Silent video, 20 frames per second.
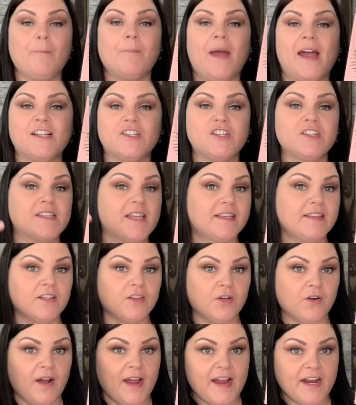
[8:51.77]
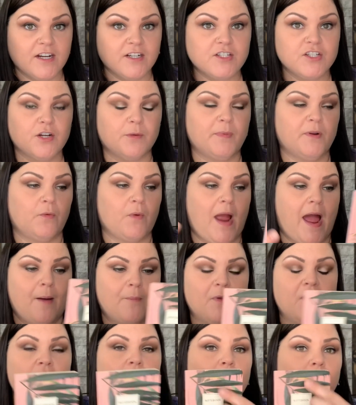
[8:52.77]
matches like the little hair turban
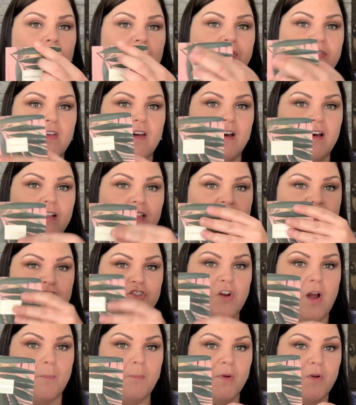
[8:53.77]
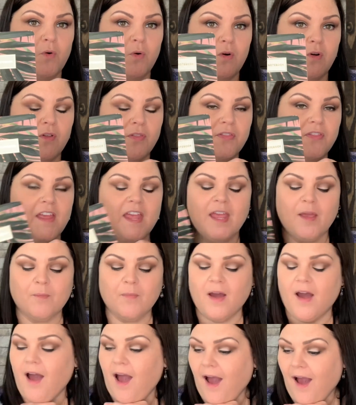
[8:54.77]
wrap with the like tropical theme
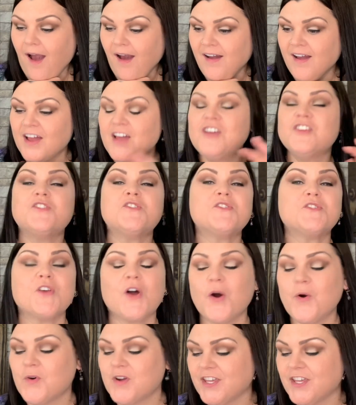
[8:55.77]
so